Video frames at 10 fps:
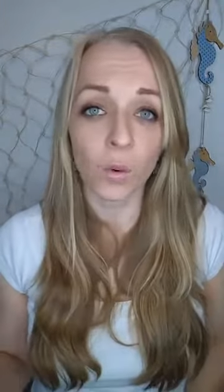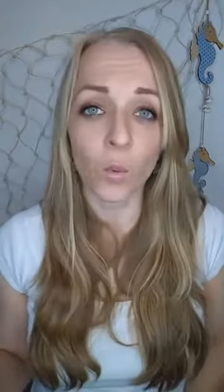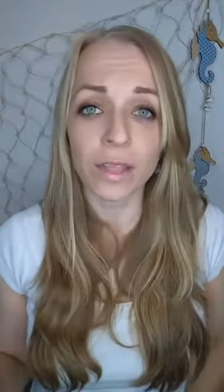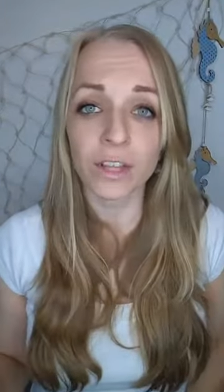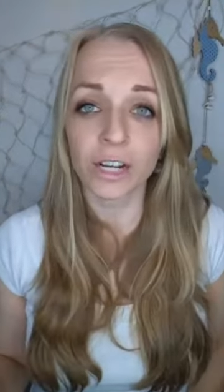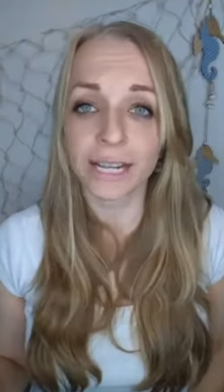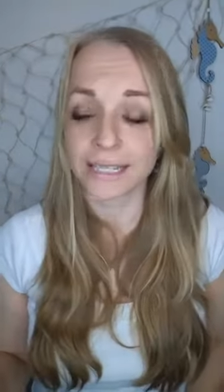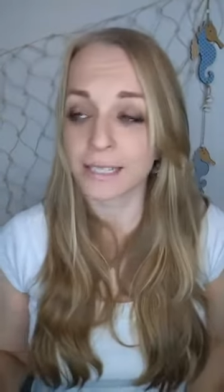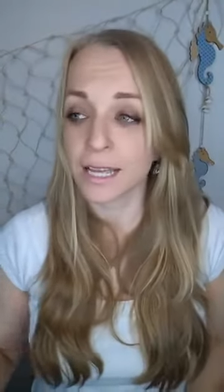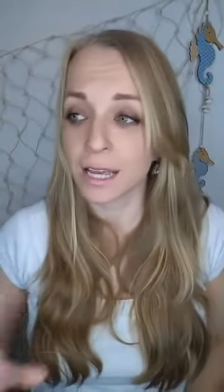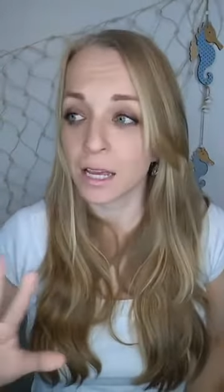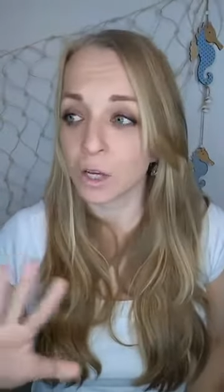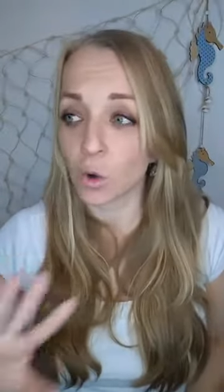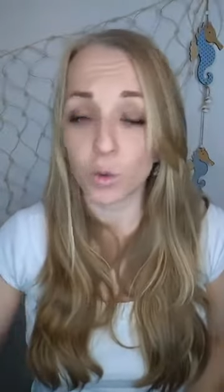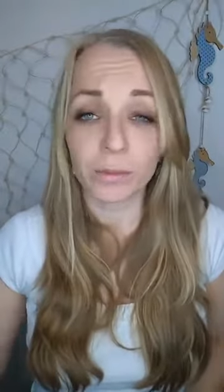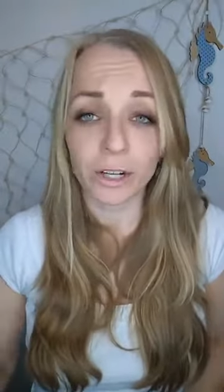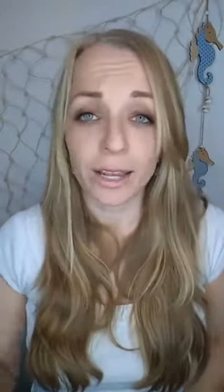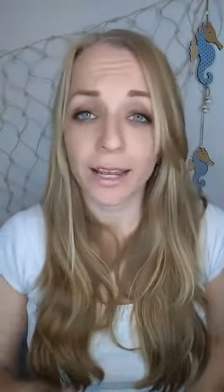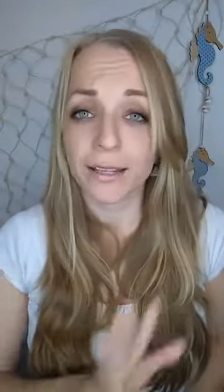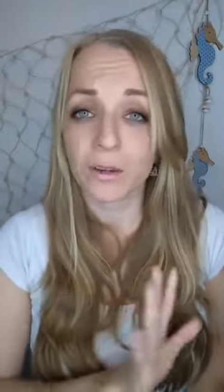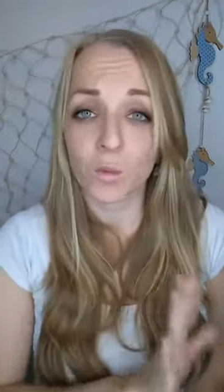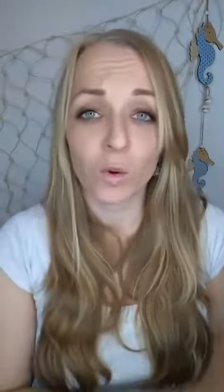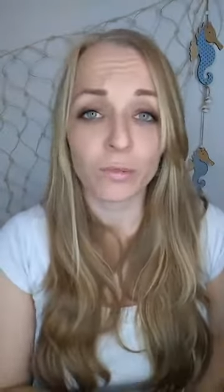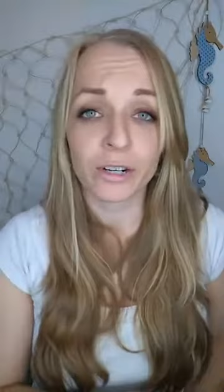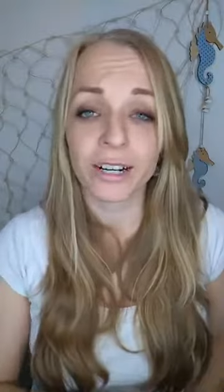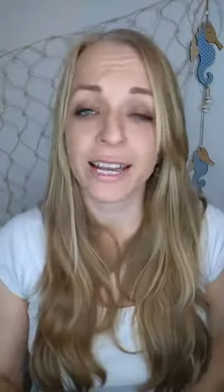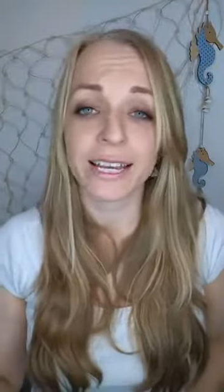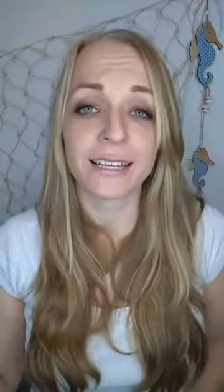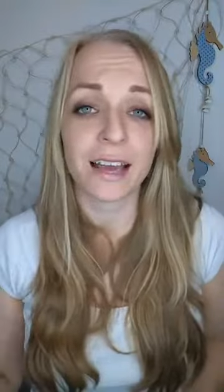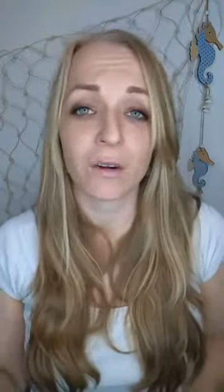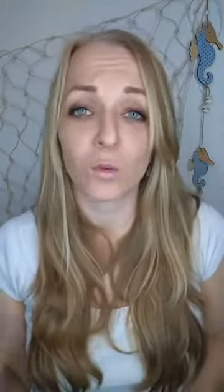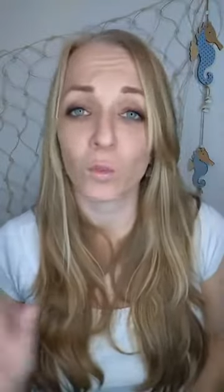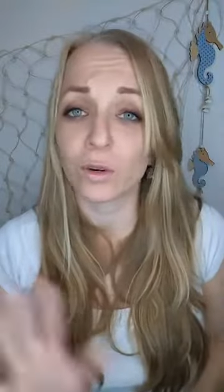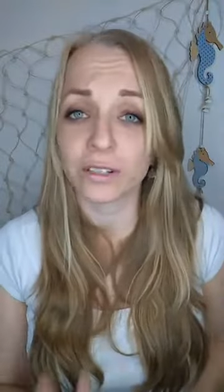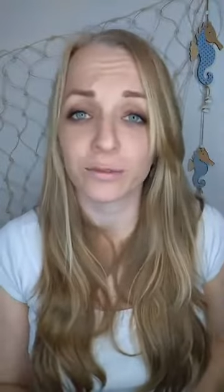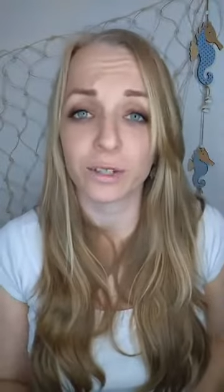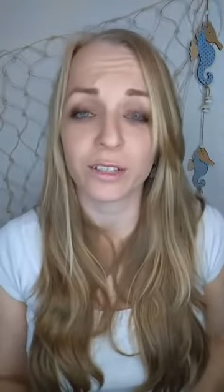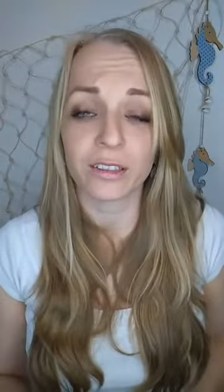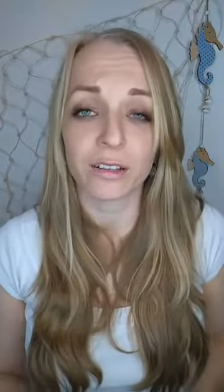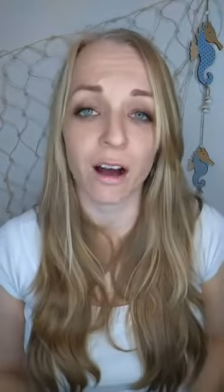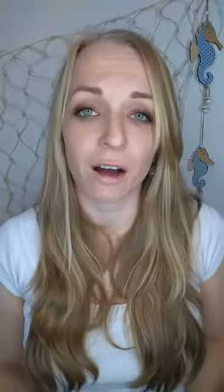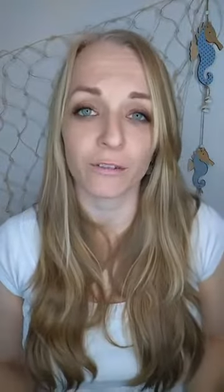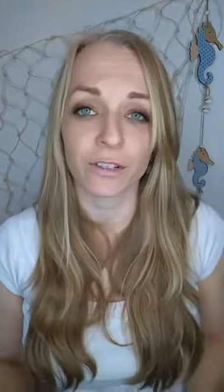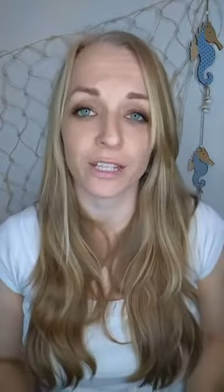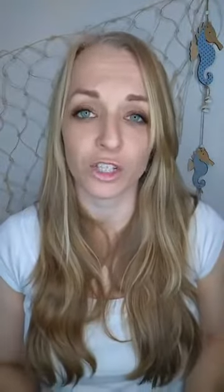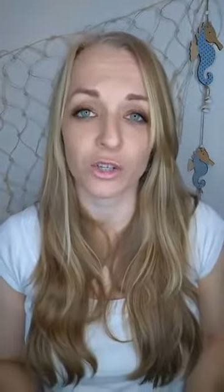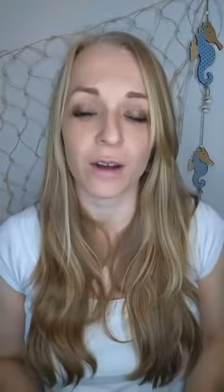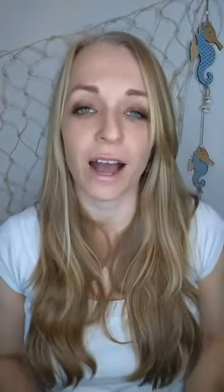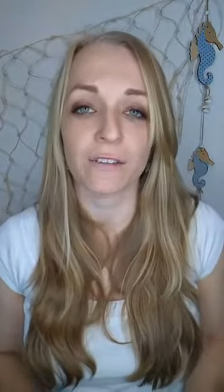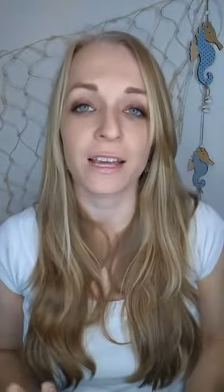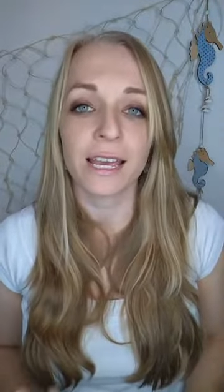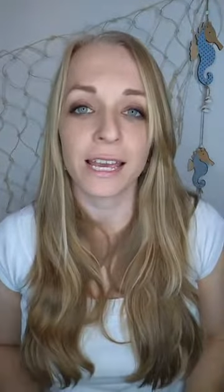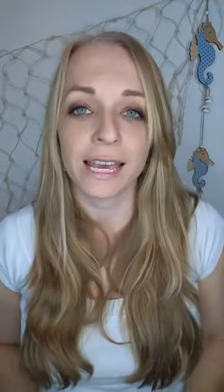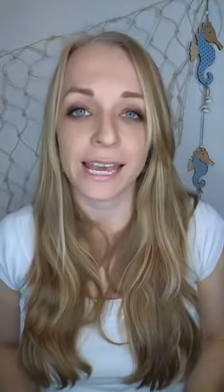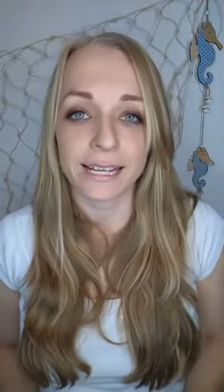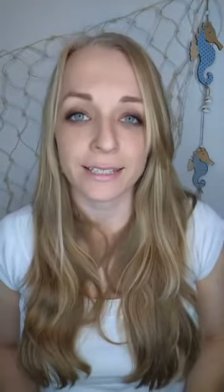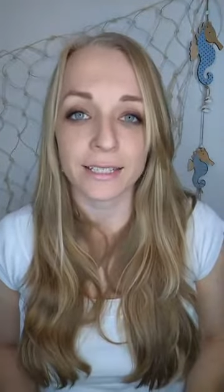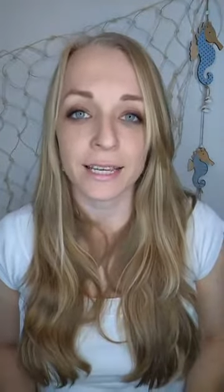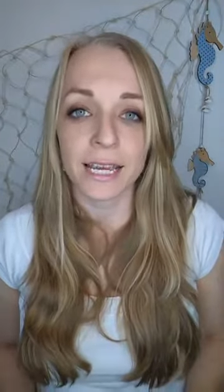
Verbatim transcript: Whether it's cold market, warm market, or whatever the offer that you have is.